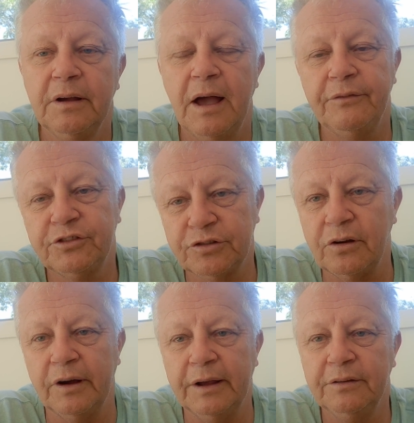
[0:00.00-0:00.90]
have
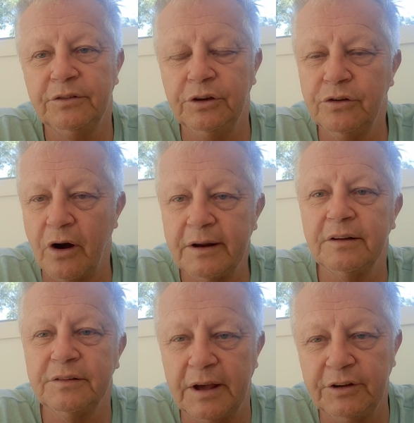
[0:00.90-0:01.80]
signed the
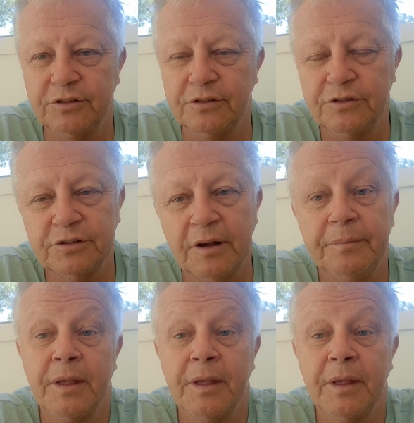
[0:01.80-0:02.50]
United Nations